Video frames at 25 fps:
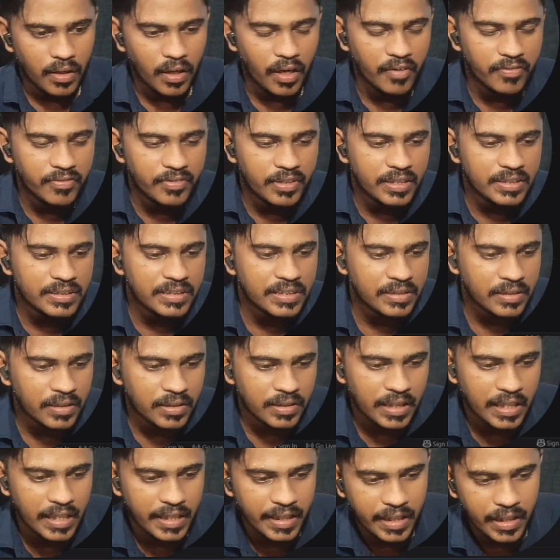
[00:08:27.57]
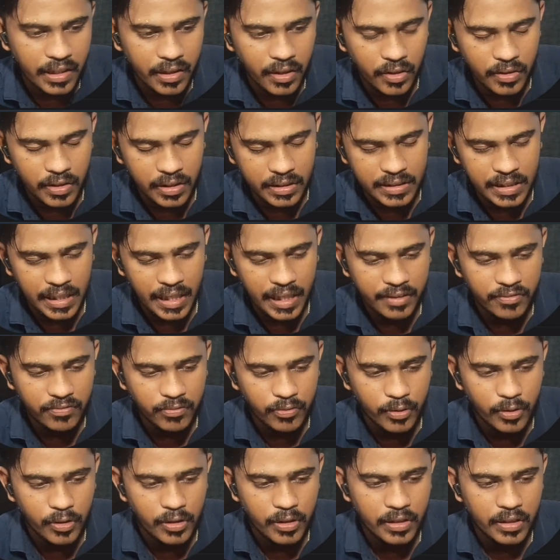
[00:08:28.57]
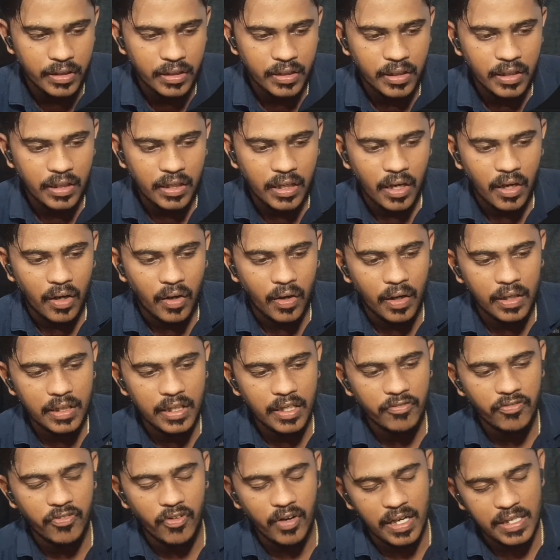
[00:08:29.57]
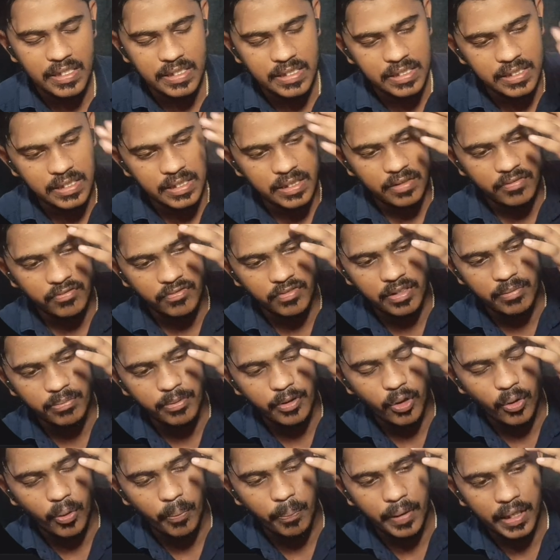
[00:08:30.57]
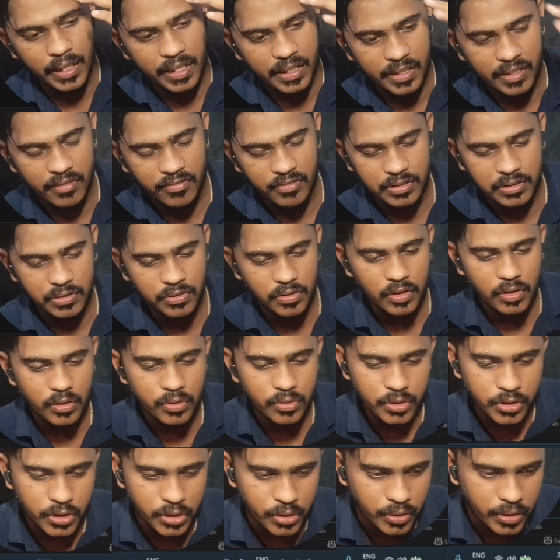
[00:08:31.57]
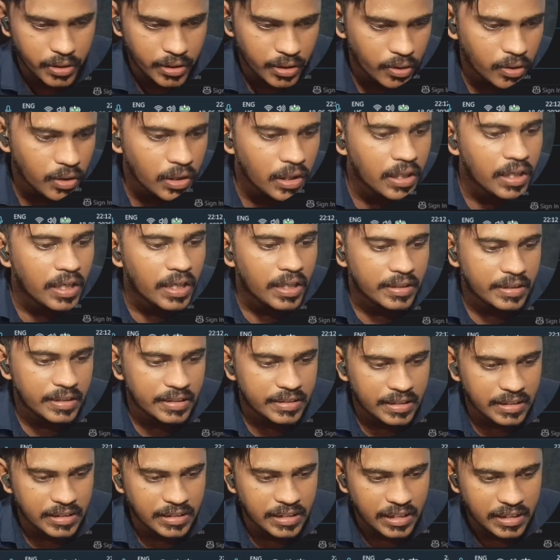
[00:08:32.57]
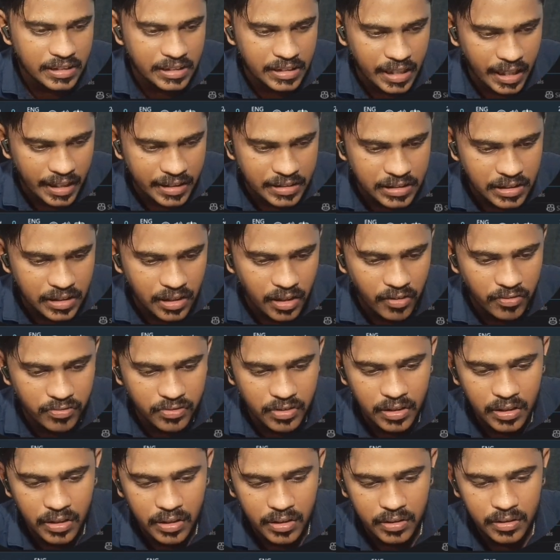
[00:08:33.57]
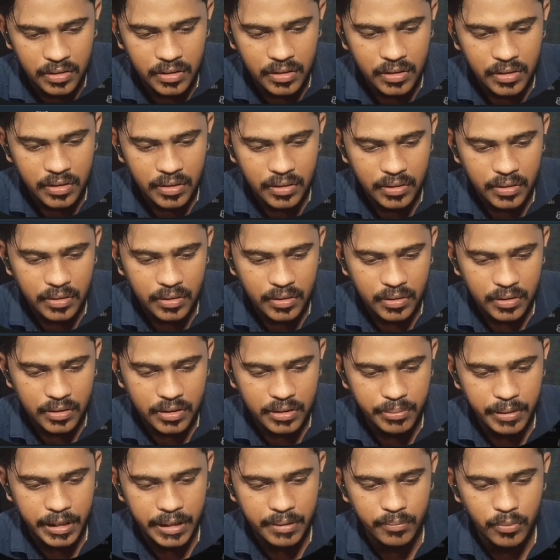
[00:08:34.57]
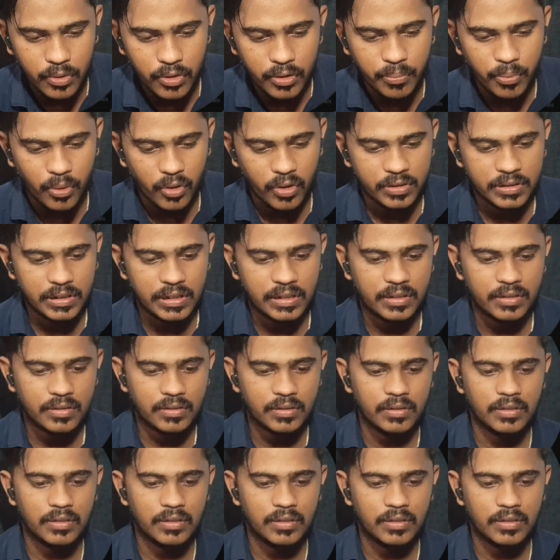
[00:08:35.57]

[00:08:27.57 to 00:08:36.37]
After clicking on the select folder, all the files will be open in the Visual Code Studio. This is the structure of the Spring Boot project.